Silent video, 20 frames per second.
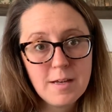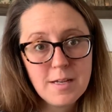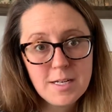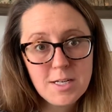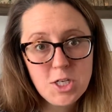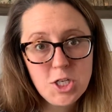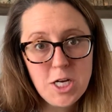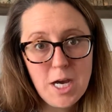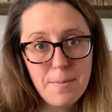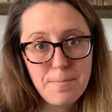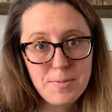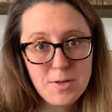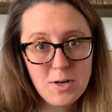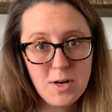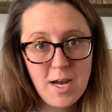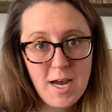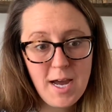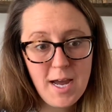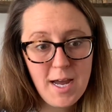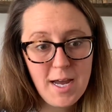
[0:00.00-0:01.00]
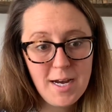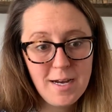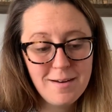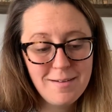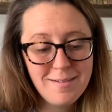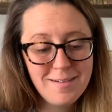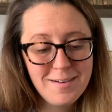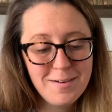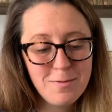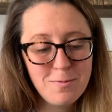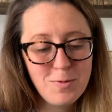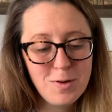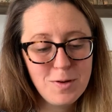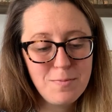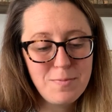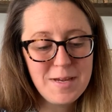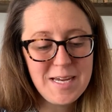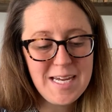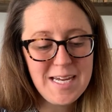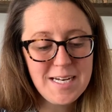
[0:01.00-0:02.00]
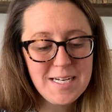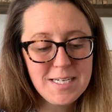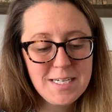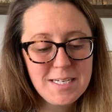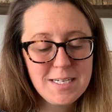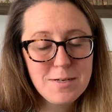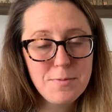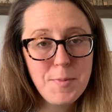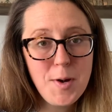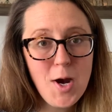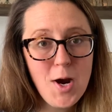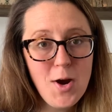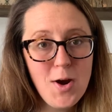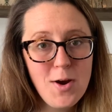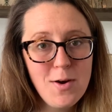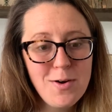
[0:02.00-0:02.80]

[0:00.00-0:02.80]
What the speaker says: Chapter 9 will be tomorrow.